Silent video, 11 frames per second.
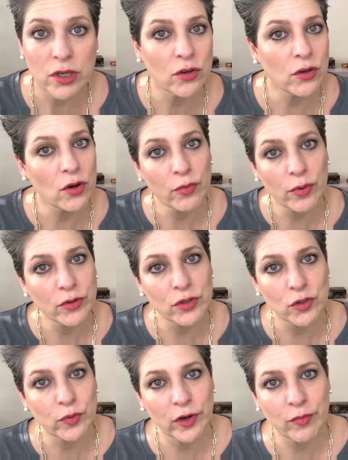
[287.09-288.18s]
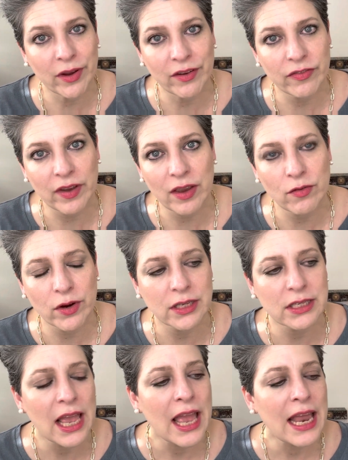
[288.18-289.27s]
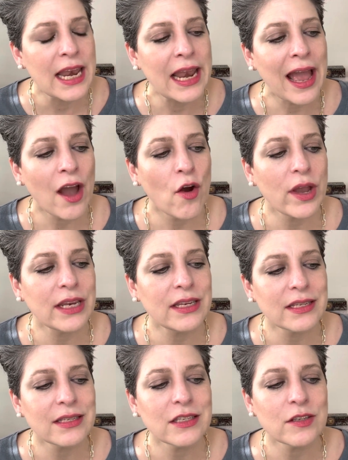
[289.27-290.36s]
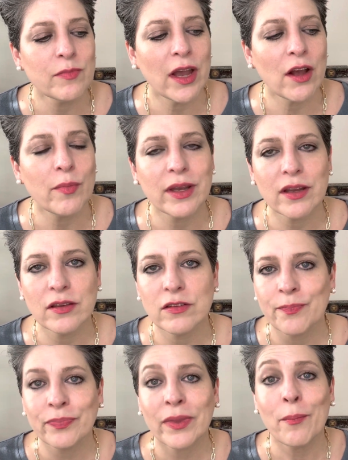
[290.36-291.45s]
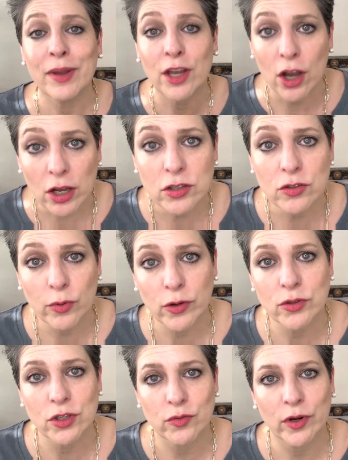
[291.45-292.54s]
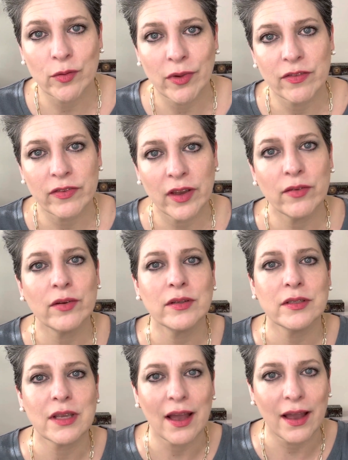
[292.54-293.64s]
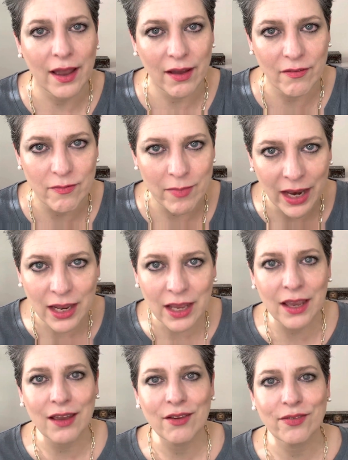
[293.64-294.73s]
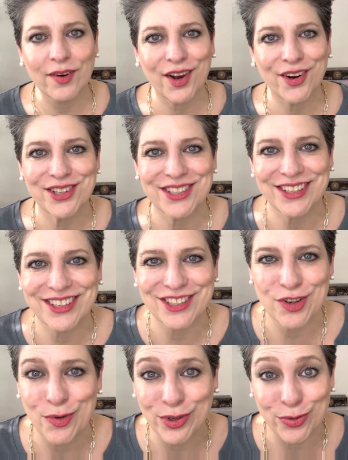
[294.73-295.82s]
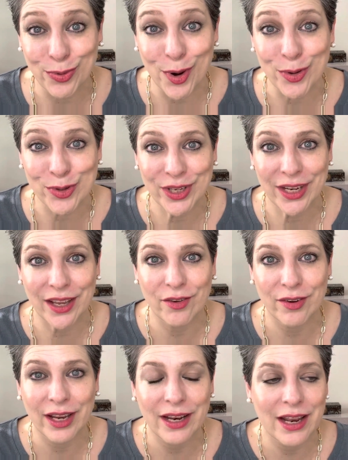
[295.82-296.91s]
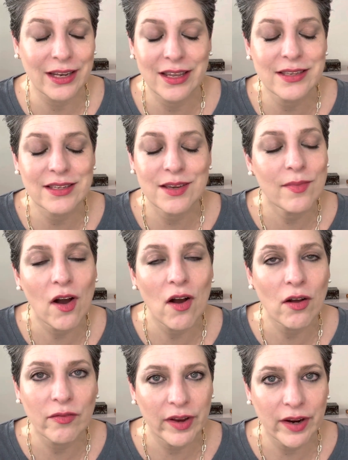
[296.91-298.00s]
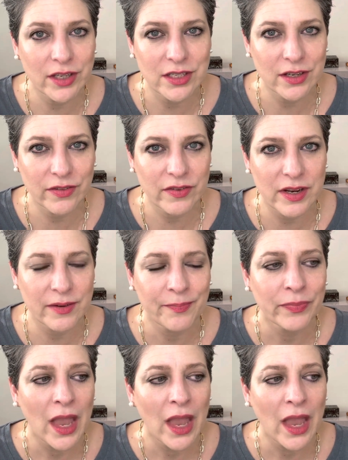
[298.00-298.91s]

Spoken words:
And you know, rose is one of my favorites. Now, it doesn't smell because rose is one of my favorites. I have many fragrances with rose in it, right? And they seem all very different.